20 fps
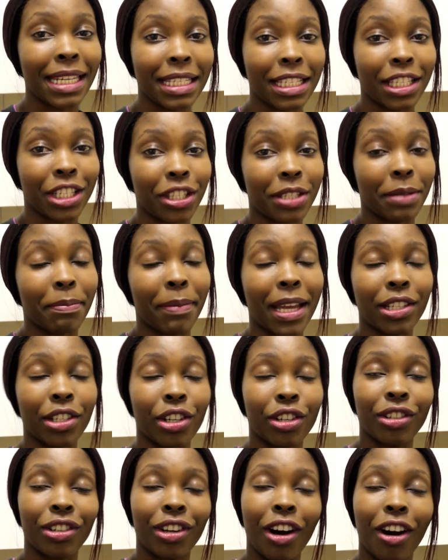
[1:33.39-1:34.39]
It's just a
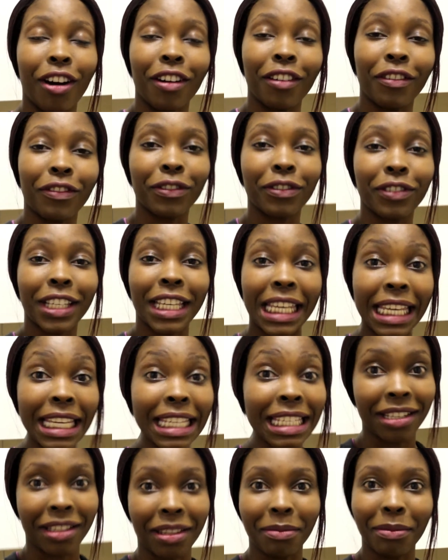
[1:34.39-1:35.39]
matter of
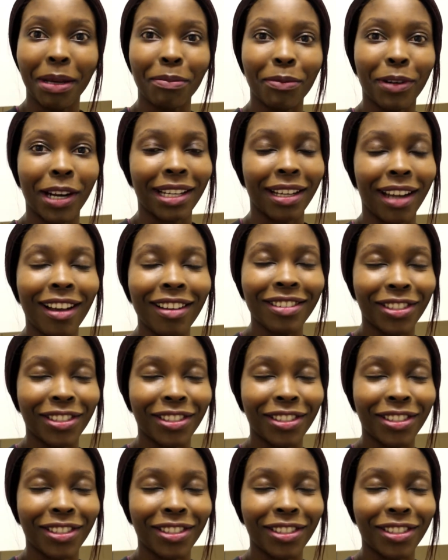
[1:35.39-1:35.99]
heating them up right now,